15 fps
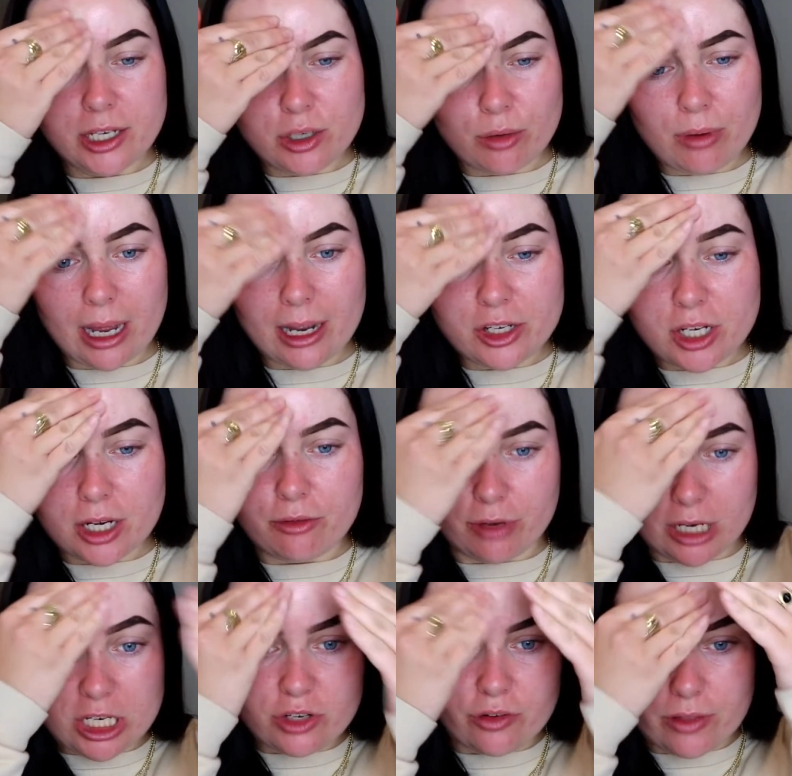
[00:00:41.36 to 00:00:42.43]
don't actually
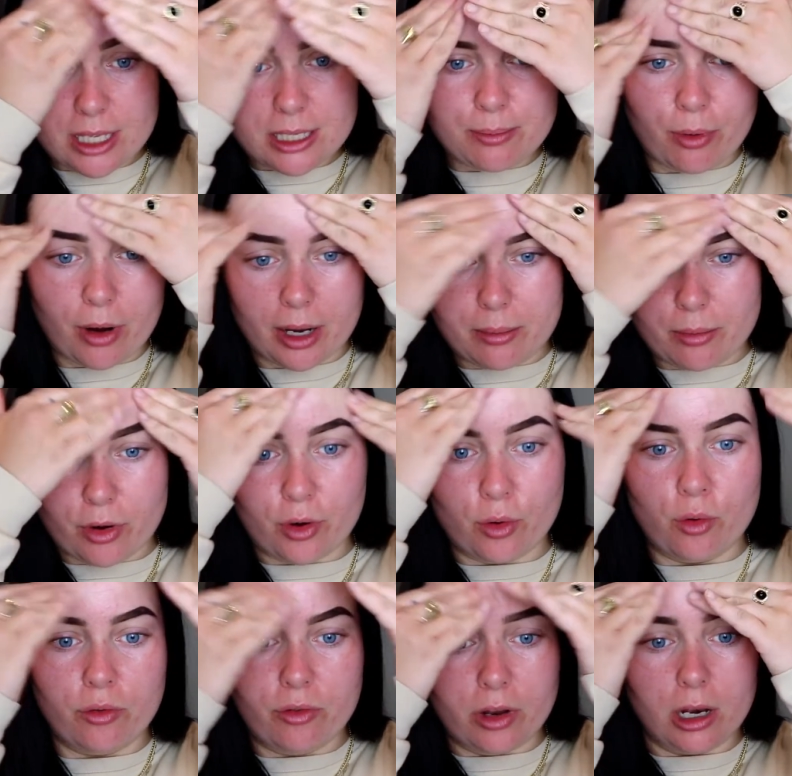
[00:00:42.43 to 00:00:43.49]
reach for this primer an
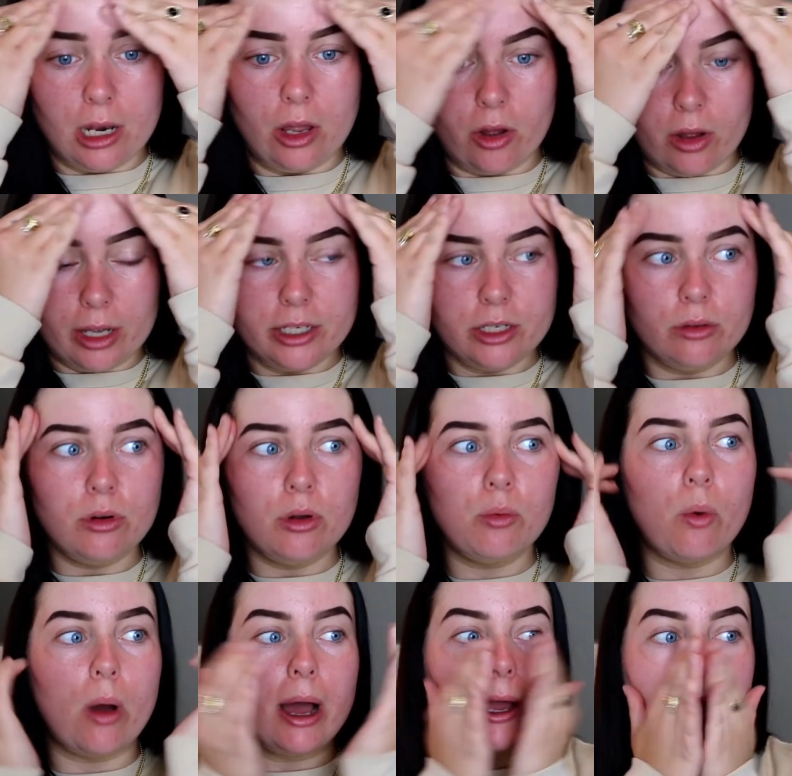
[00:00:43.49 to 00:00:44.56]
awful lot. I don't know
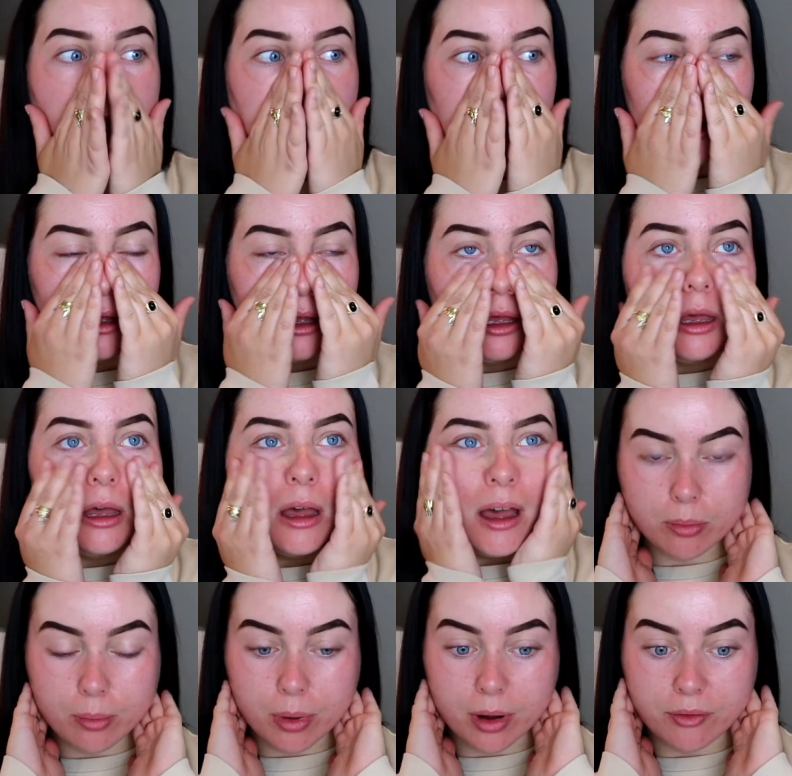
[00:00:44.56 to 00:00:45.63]
why,
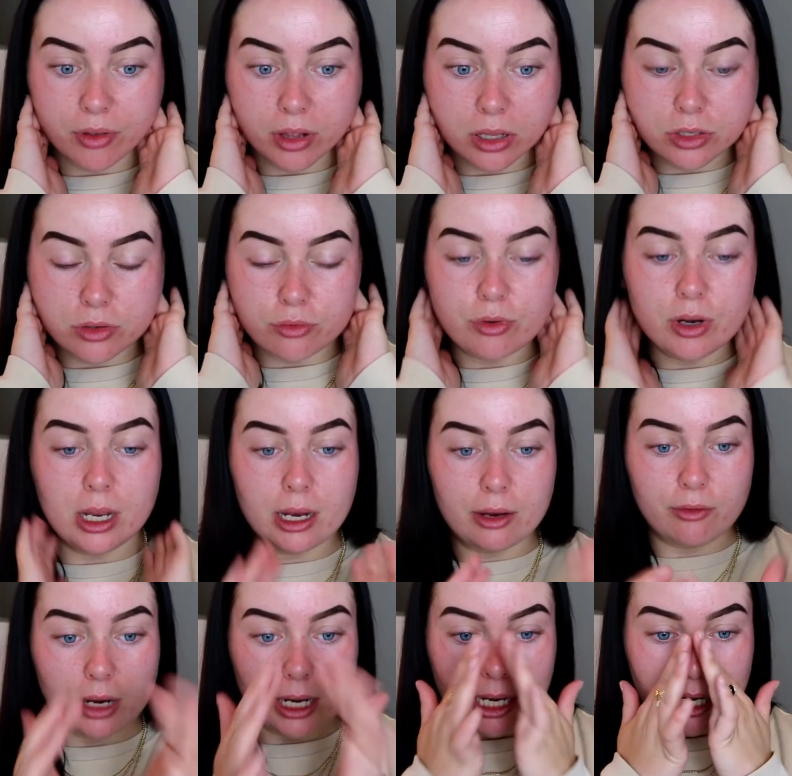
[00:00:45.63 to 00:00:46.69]
but it feels really,
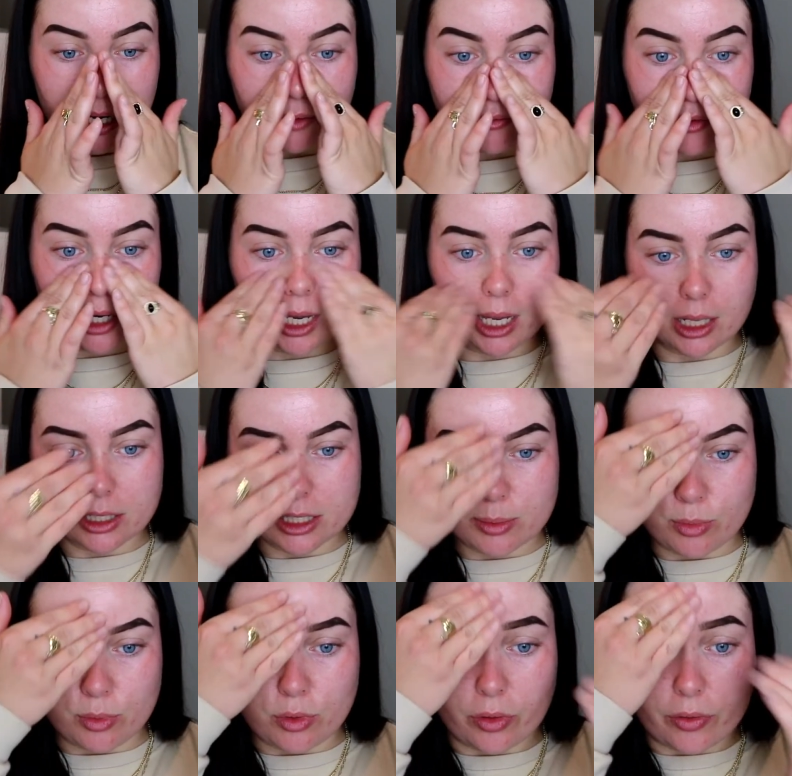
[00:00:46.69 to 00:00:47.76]
really lovely and
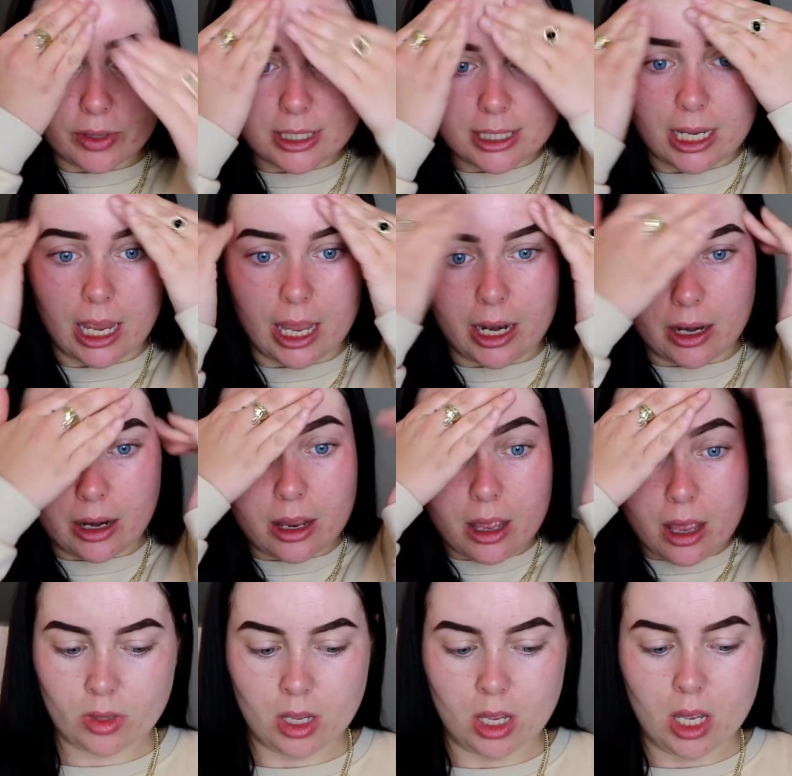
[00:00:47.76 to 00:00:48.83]
smooth on the skin.
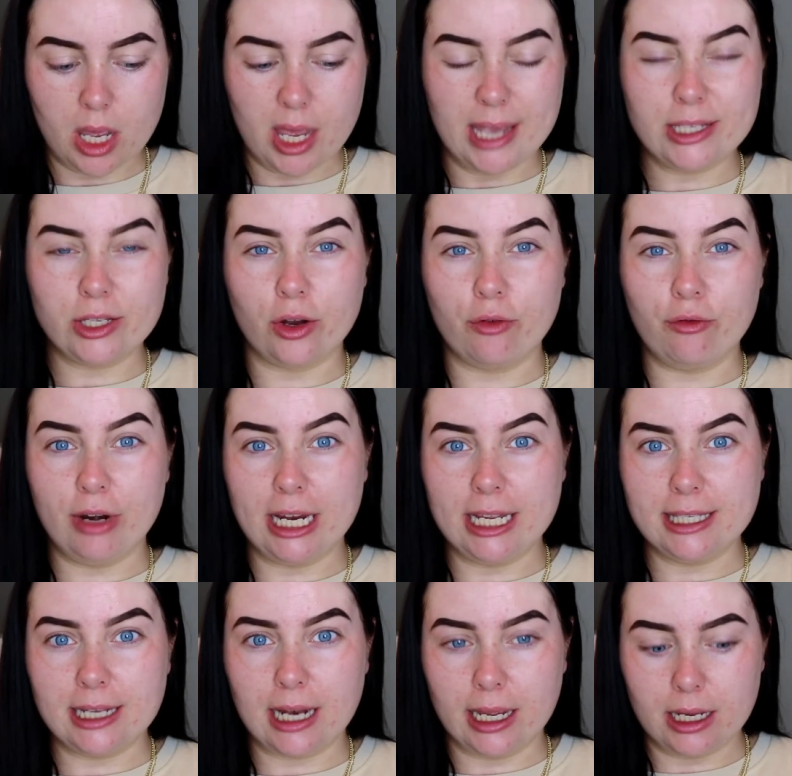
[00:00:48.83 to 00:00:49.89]
It's got a really
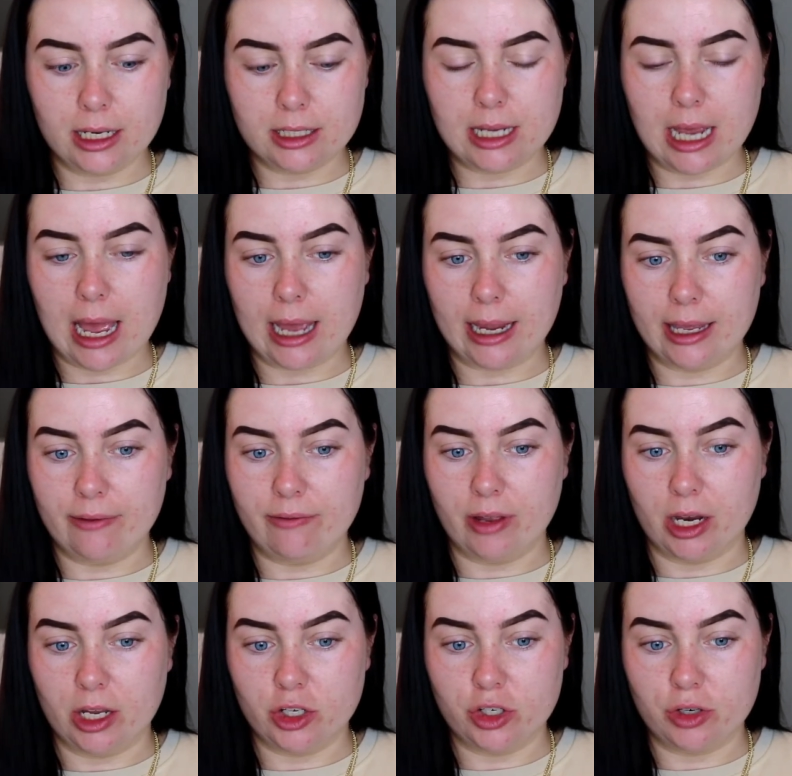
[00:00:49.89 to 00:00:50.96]
slight tacky
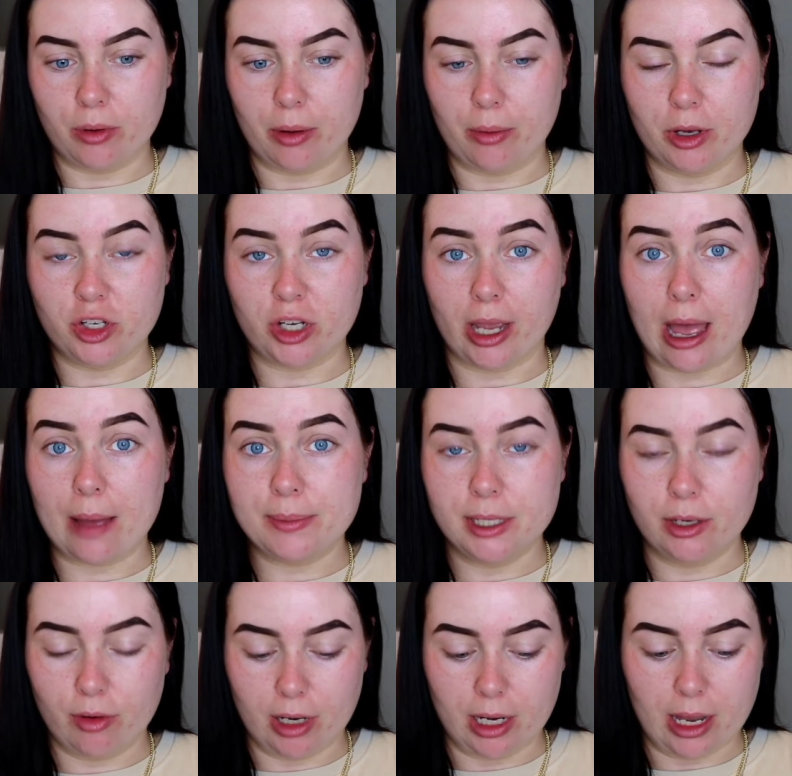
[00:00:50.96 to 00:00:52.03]
finish to it, which I
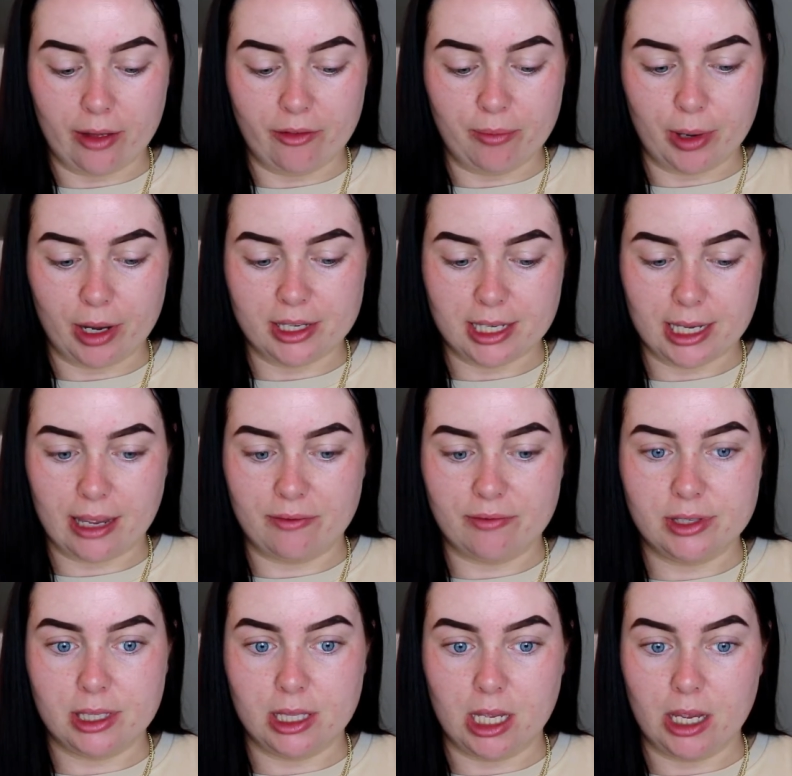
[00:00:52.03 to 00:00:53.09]
absolutely love because it gives
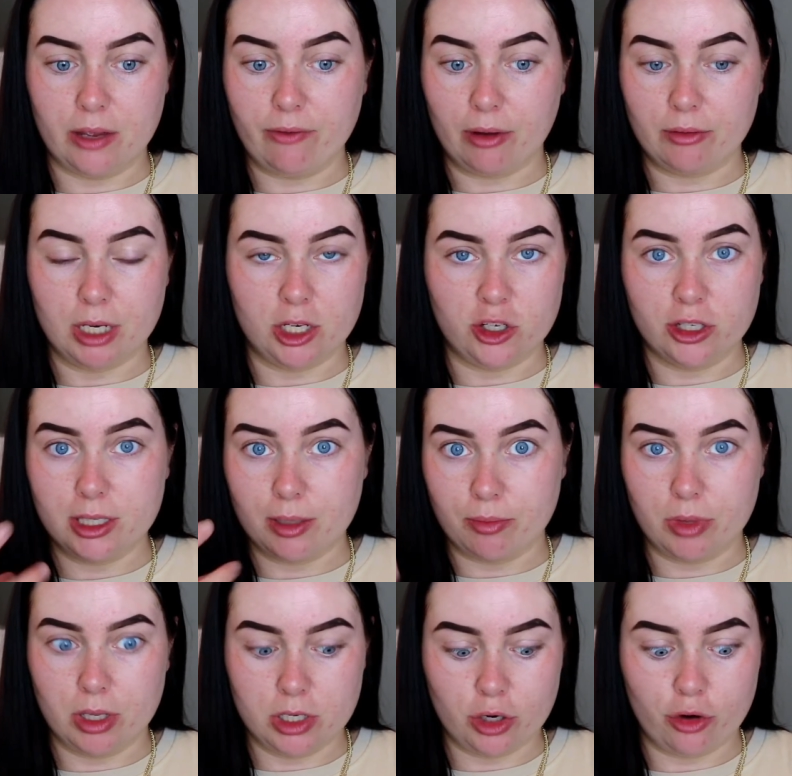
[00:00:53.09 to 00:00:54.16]
the foundation
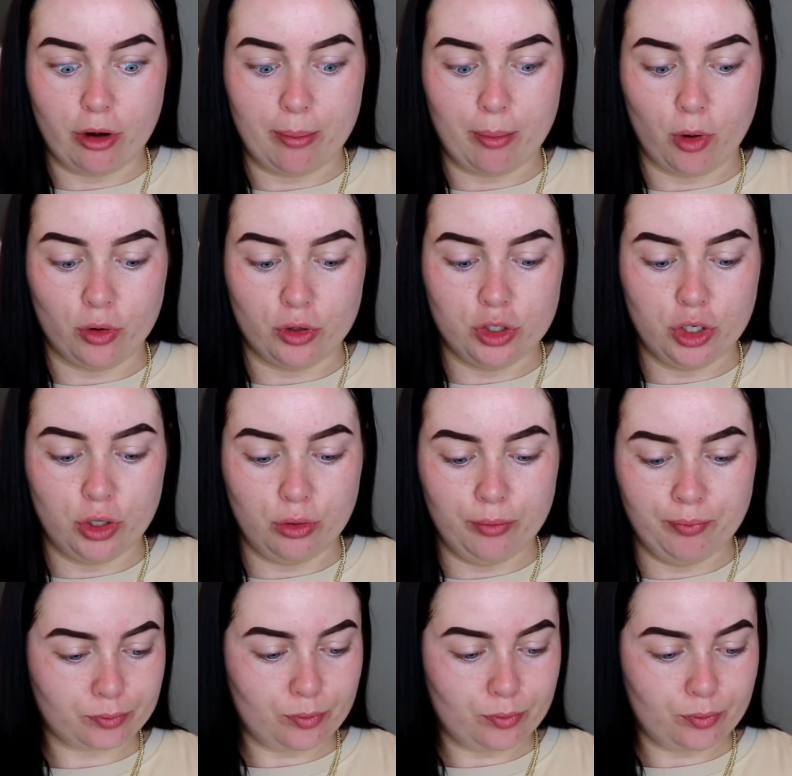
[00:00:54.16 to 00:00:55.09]
something to grip onto.